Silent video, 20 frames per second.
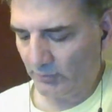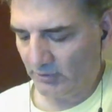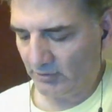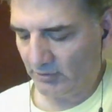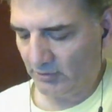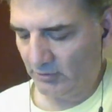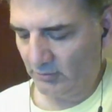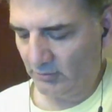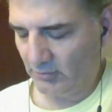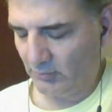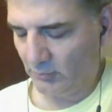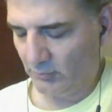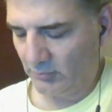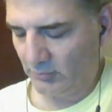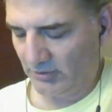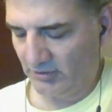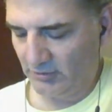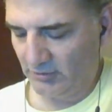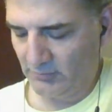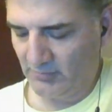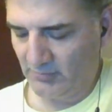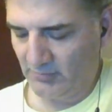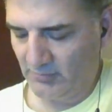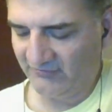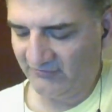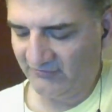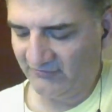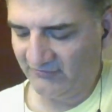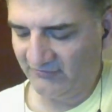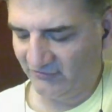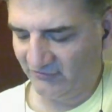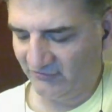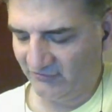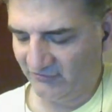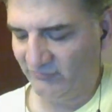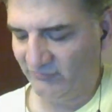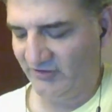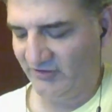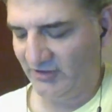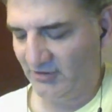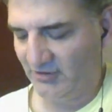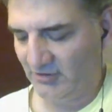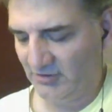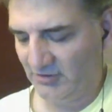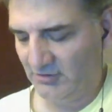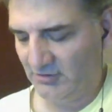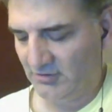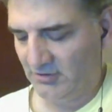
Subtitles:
you must choose it